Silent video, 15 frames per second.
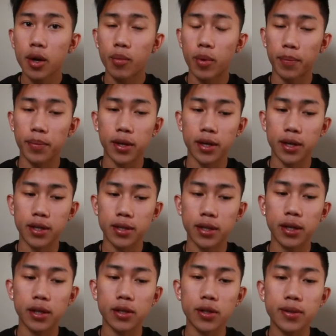but because
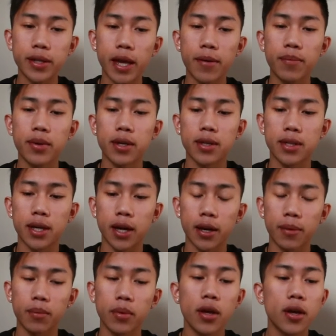it just gave me a
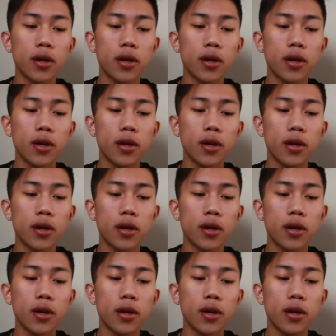time